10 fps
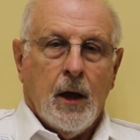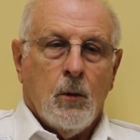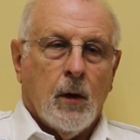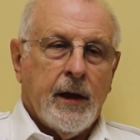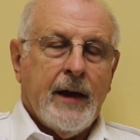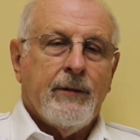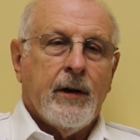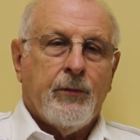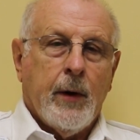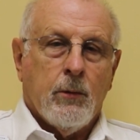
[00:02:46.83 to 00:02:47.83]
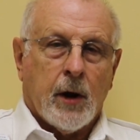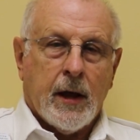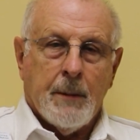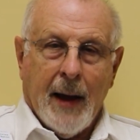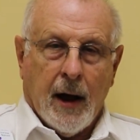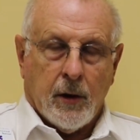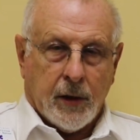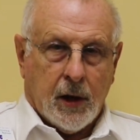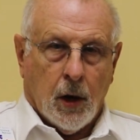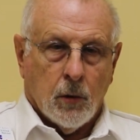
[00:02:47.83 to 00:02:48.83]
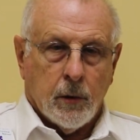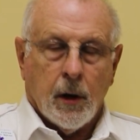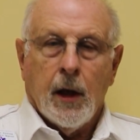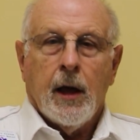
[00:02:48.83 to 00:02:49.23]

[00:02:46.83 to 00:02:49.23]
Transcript: Well, even if we were to come out of the cone,